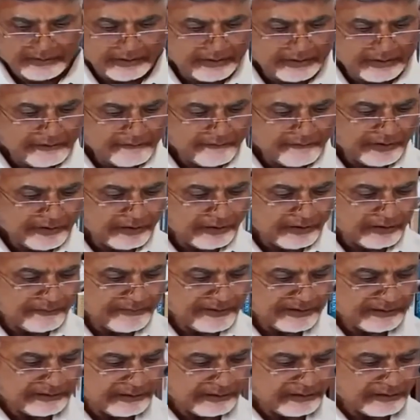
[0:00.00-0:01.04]

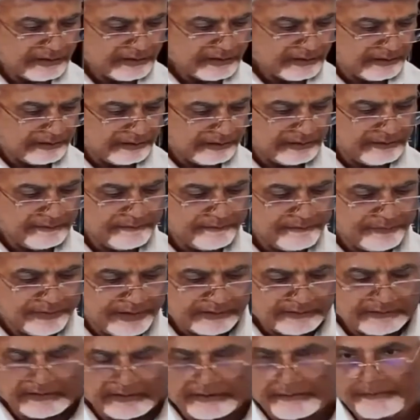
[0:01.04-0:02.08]
environmental
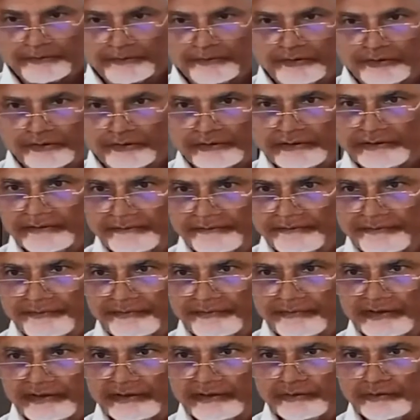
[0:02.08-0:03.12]
impact report
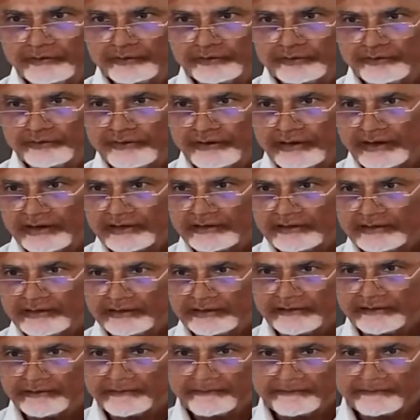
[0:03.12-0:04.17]
in
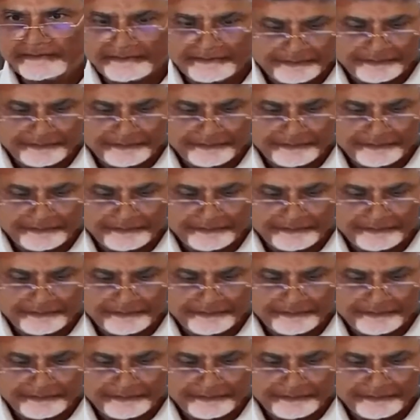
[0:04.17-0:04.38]
2019.